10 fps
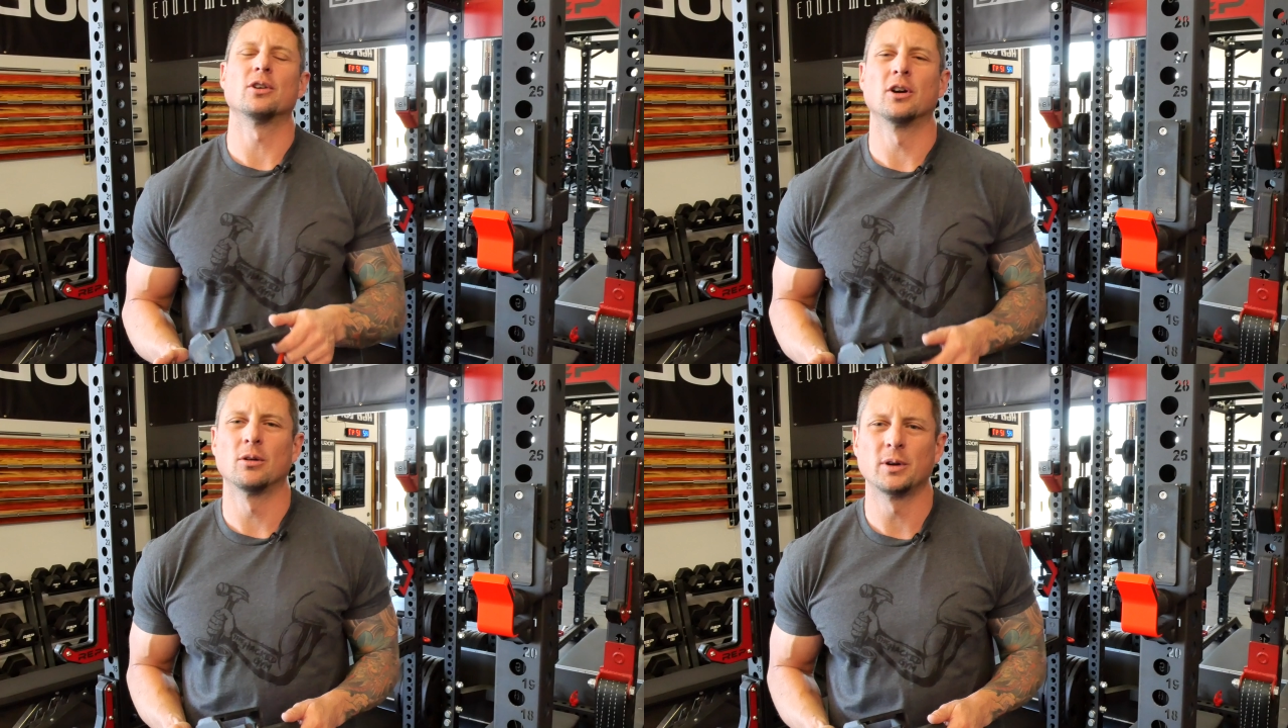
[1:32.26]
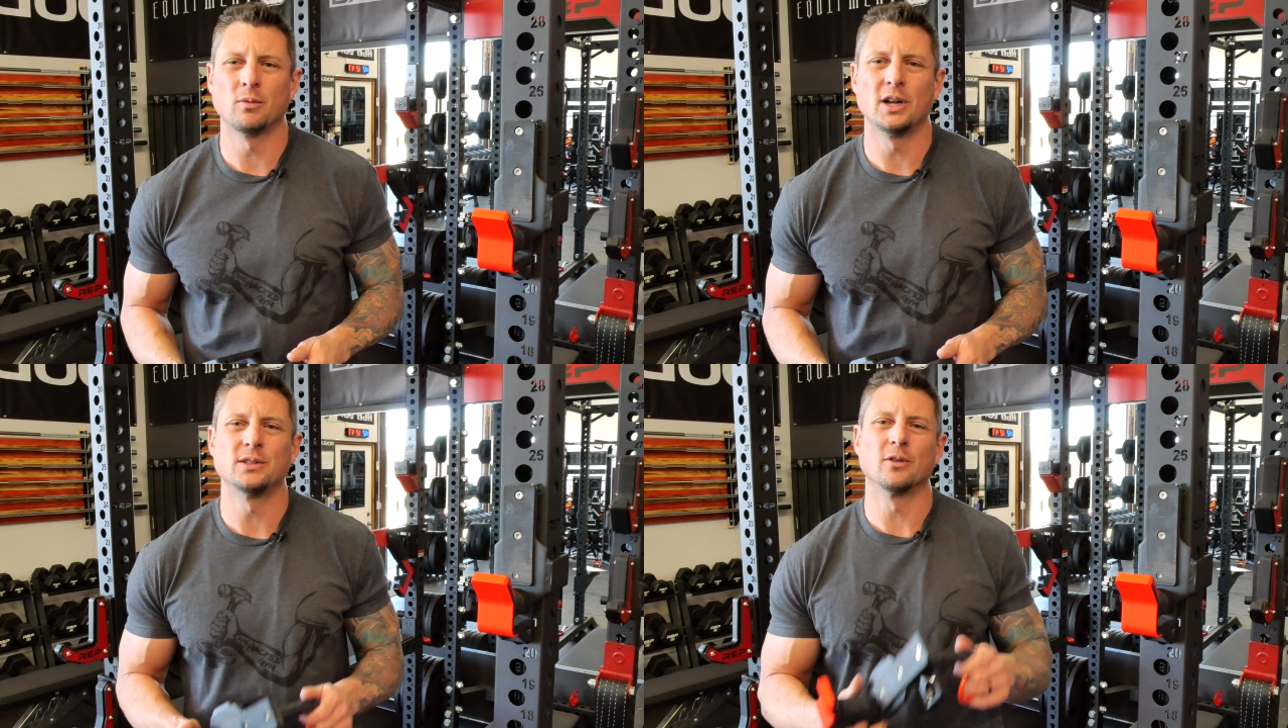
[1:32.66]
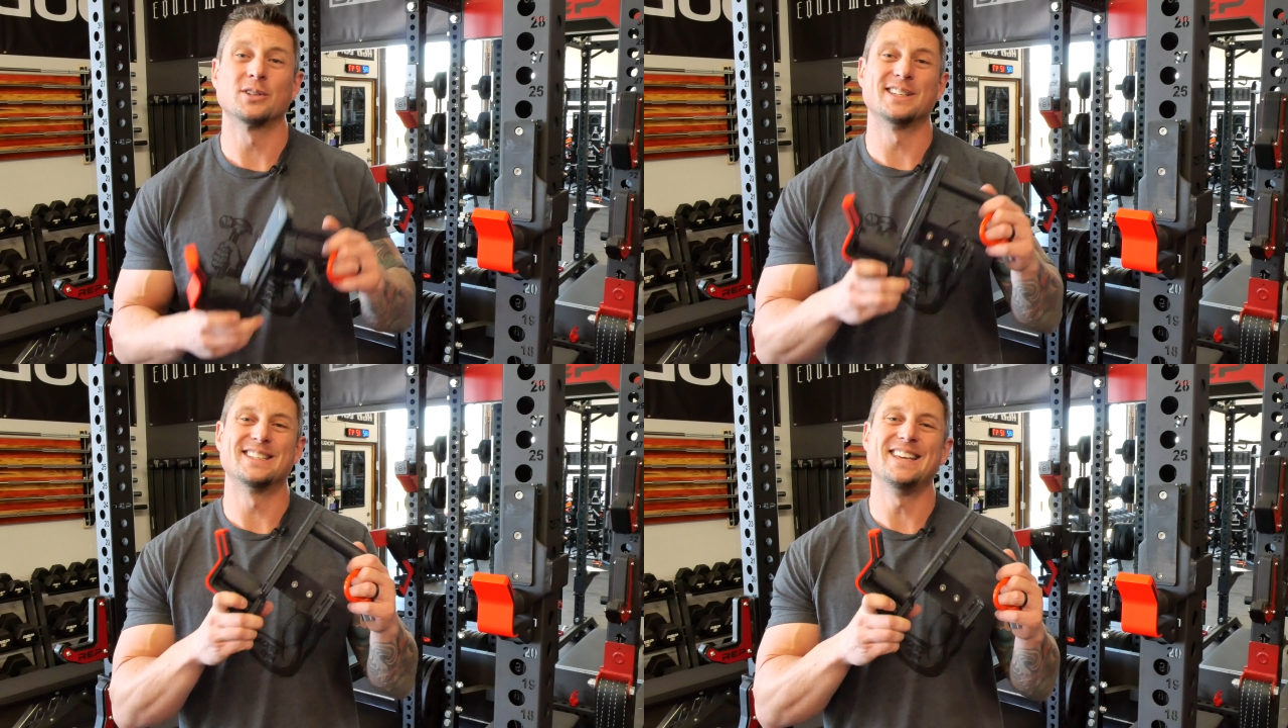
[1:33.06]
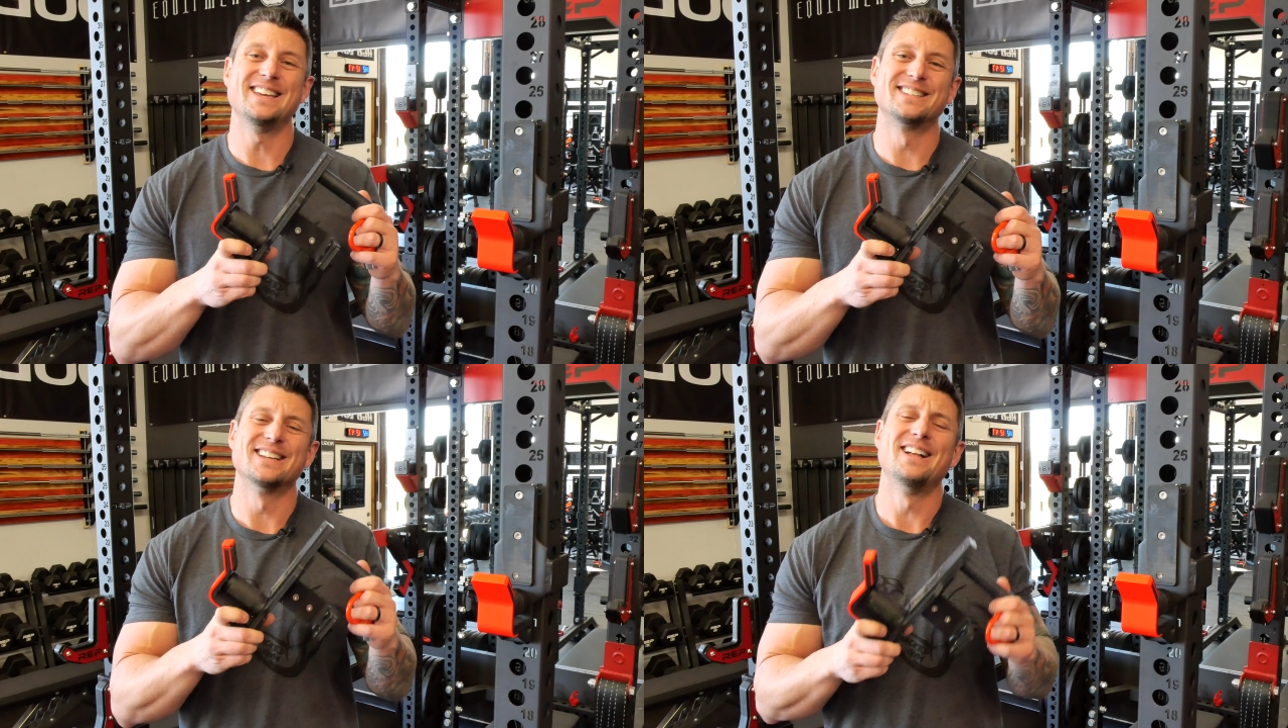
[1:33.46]
the Irwin ones versus
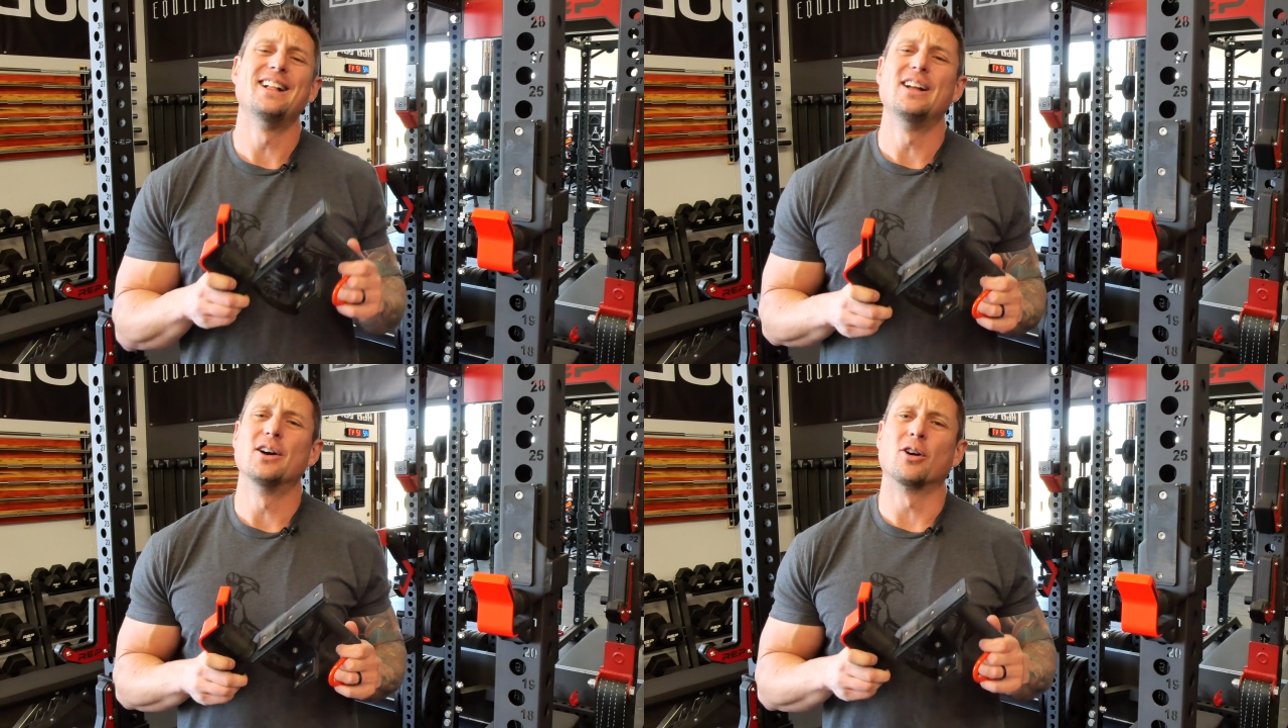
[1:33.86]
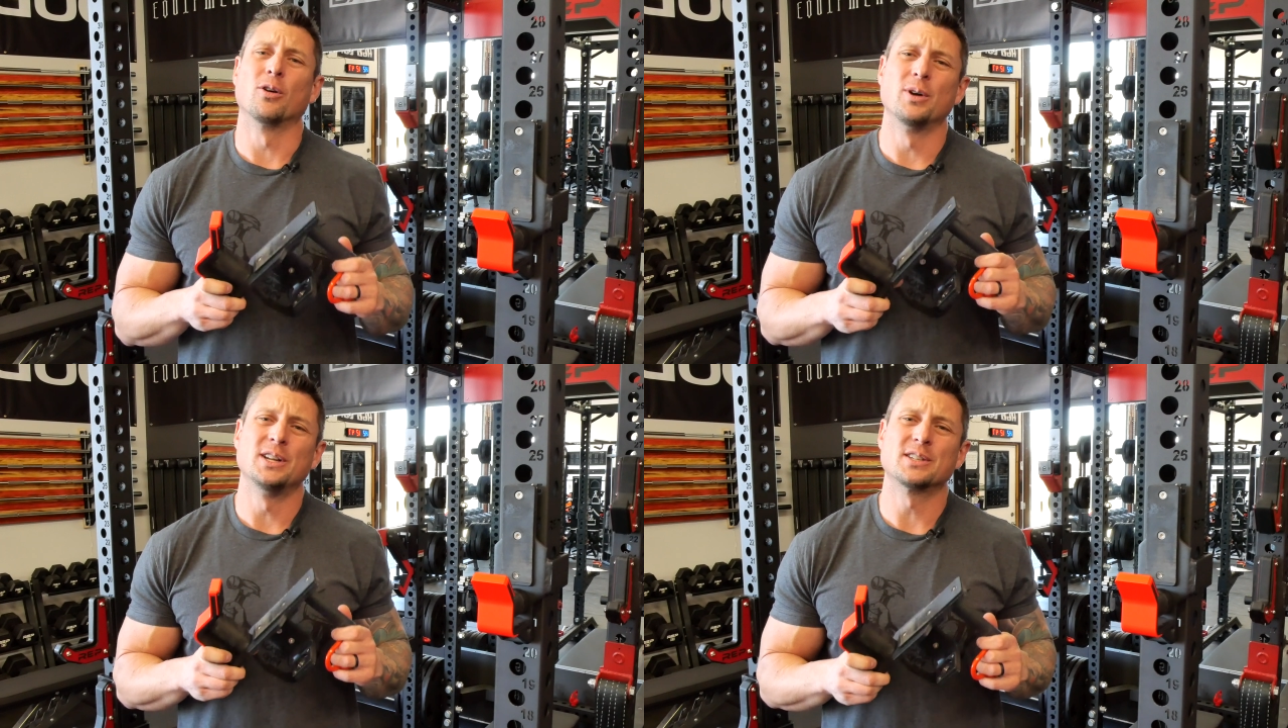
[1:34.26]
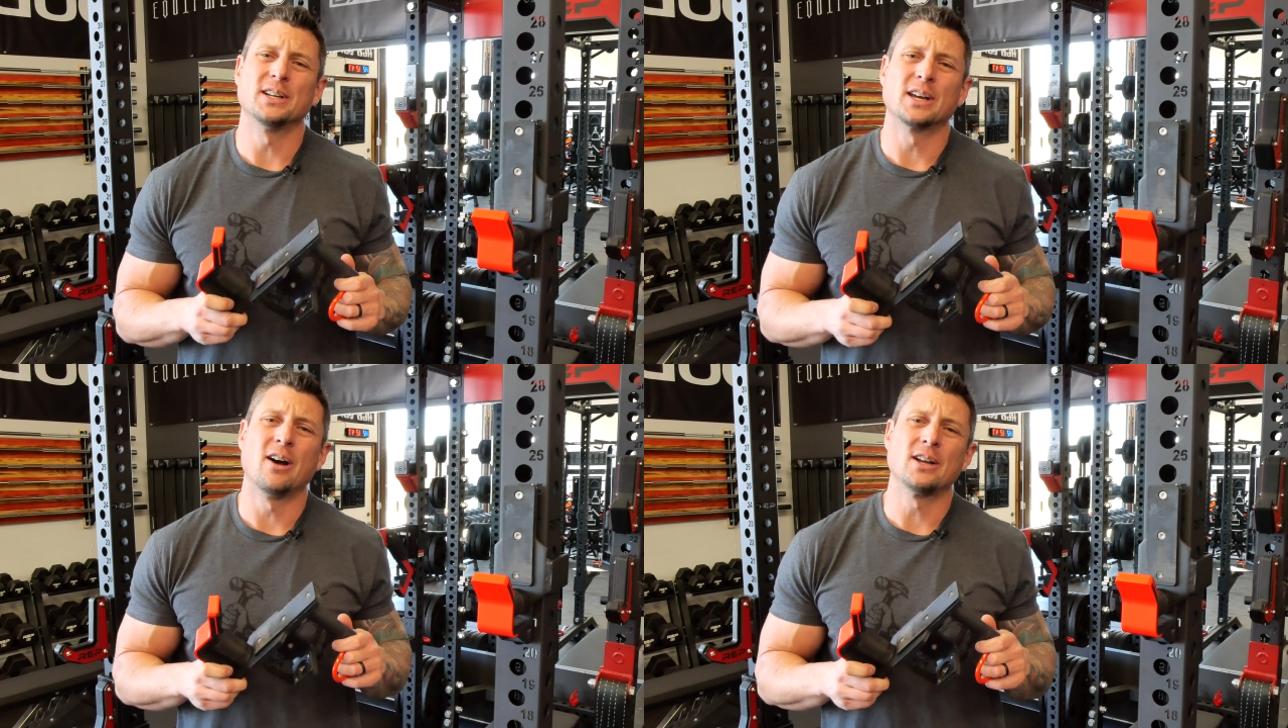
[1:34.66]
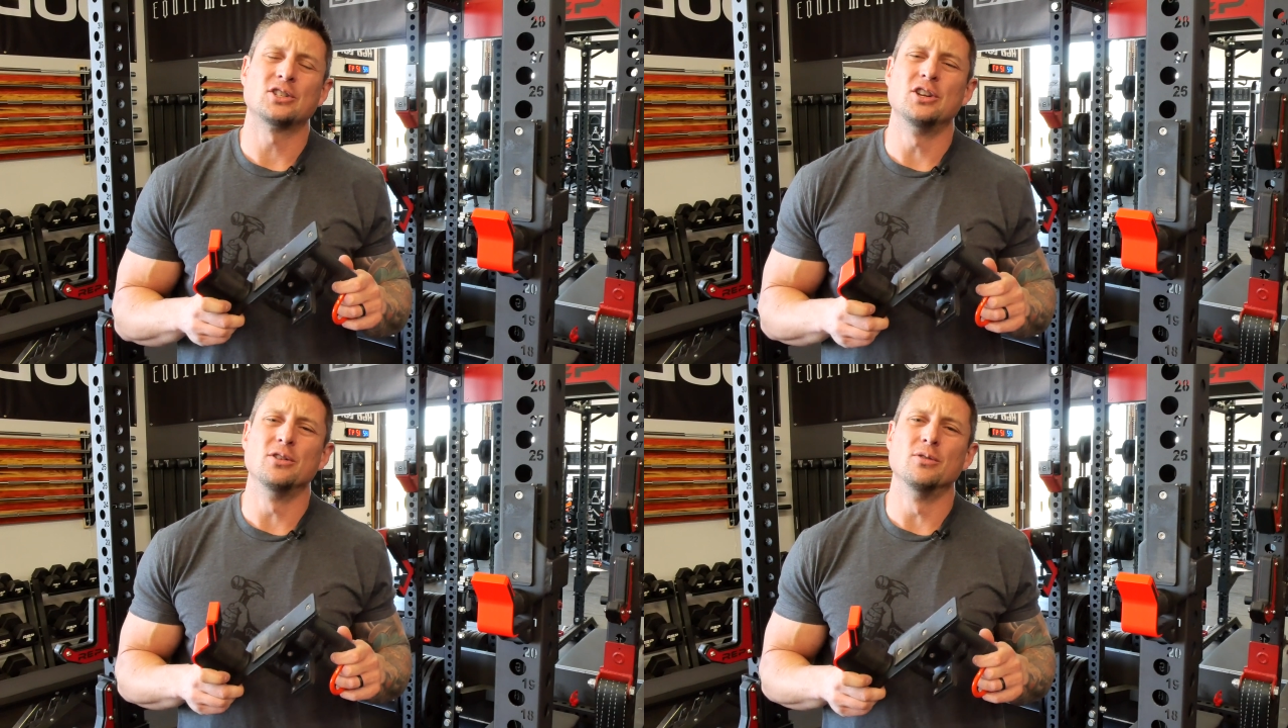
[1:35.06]
these? Irwin is going to
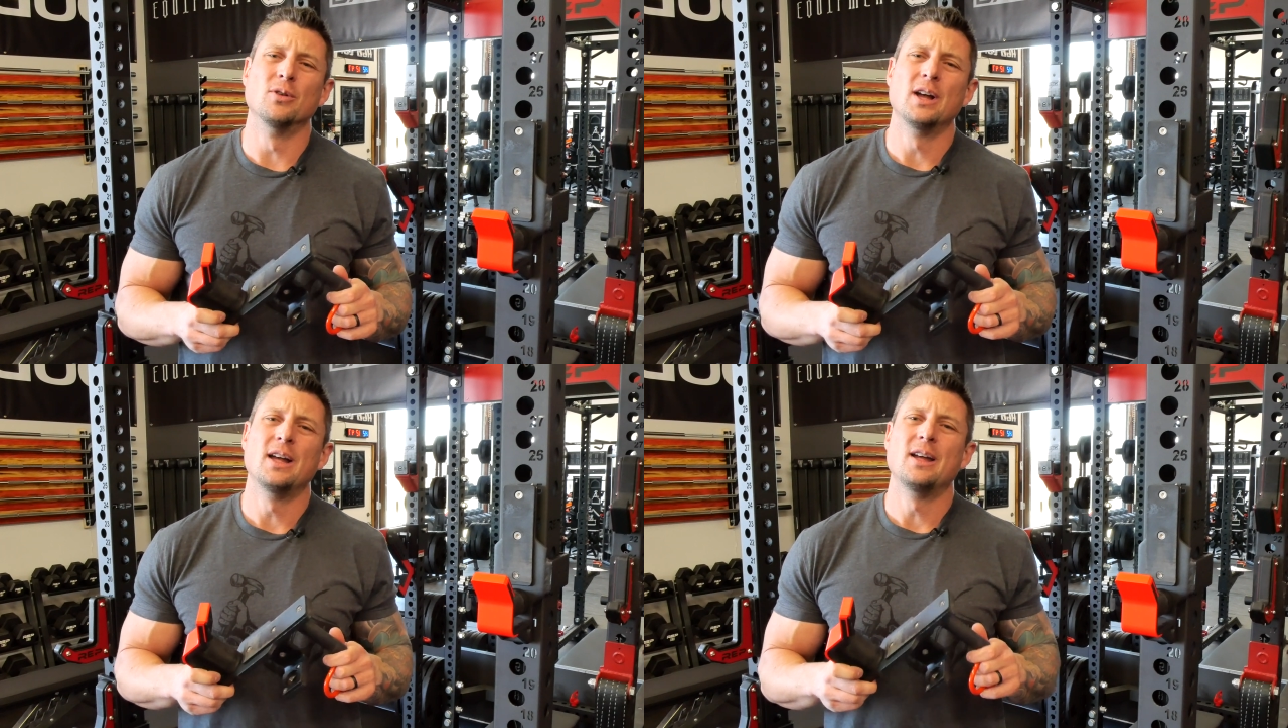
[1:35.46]
cost you